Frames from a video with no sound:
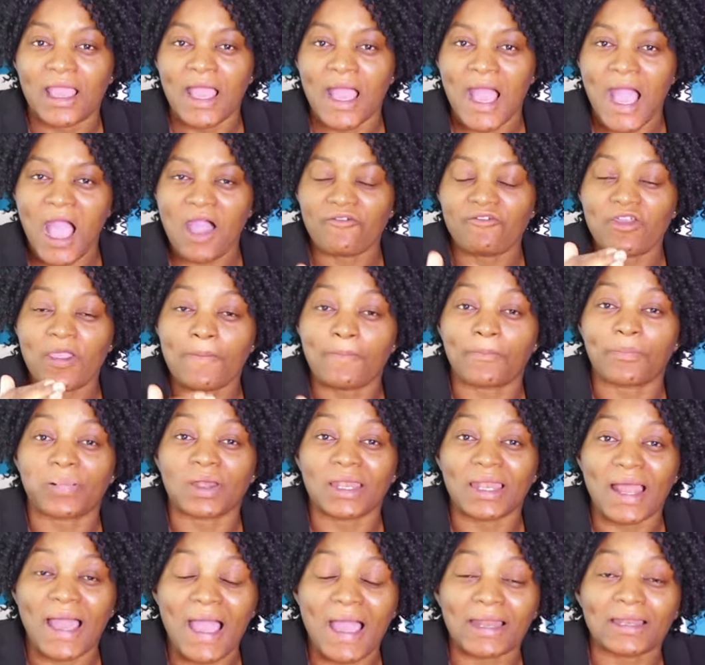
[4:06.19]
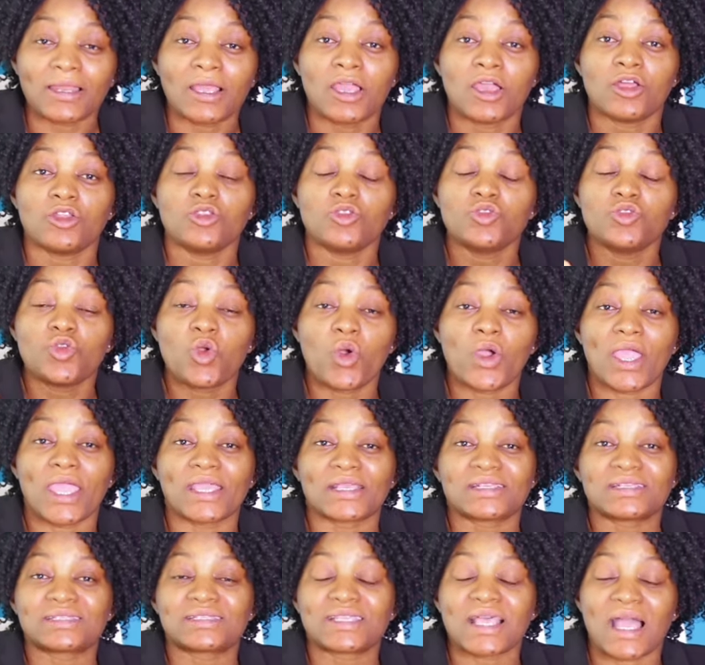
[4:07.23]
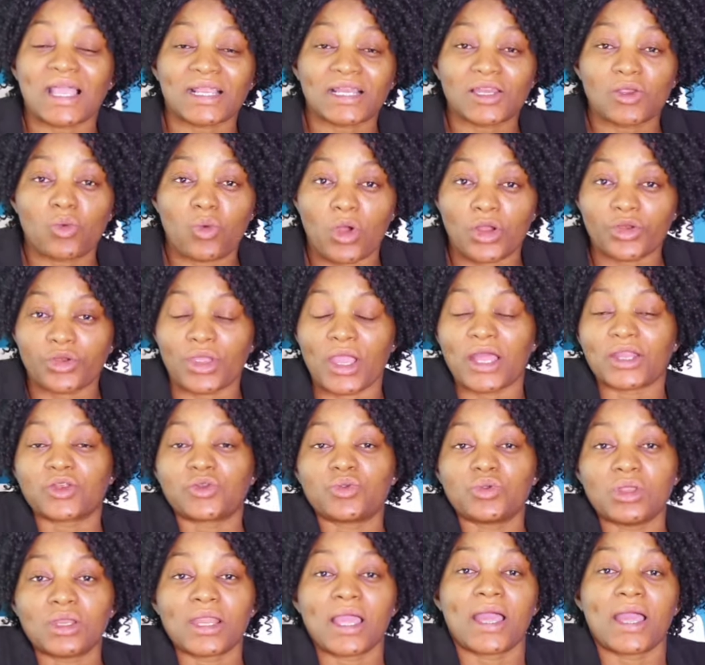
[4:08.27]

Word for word: have a plan, know exactly what you are doing,